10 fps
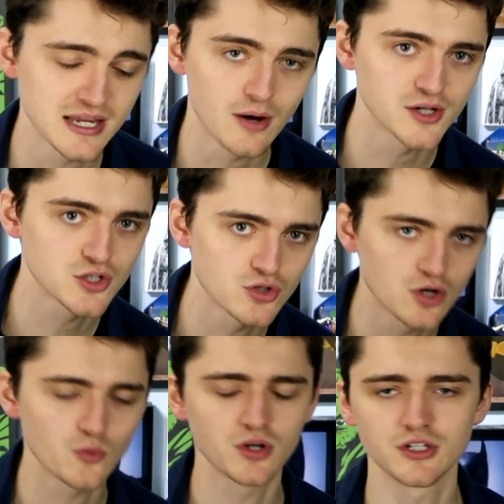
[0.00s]
Now, I do
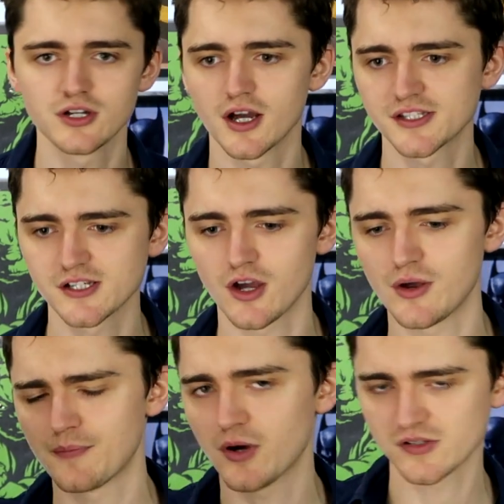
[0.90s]
not want you guys to go
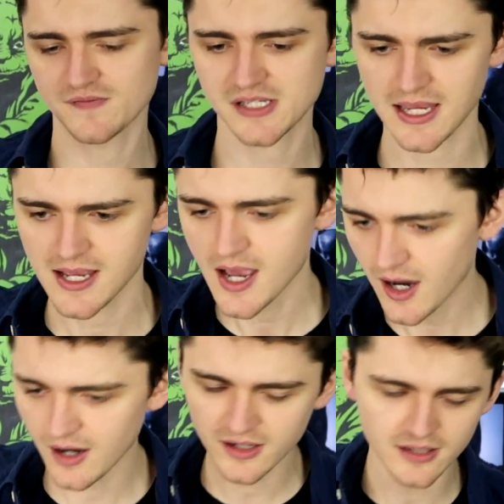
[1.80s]
and impulsively say,
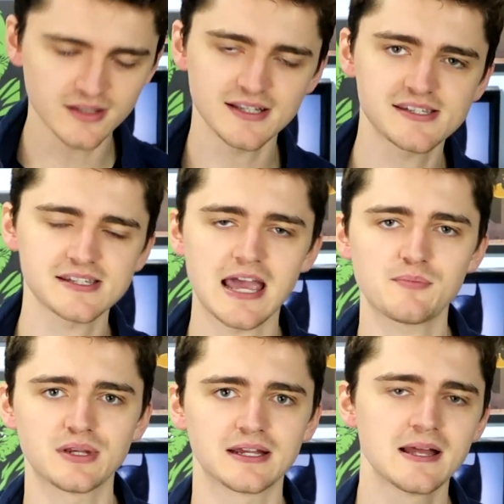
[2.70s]
oh, this is
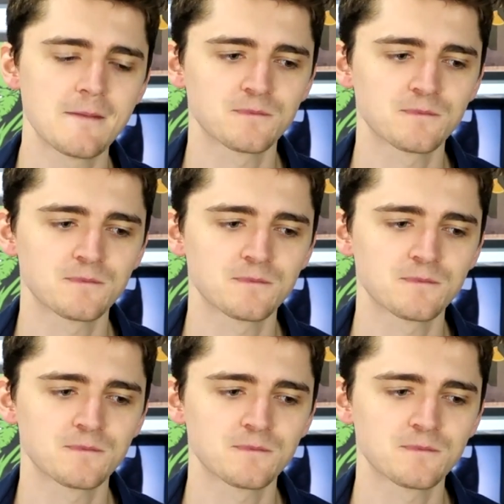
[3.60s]
happening.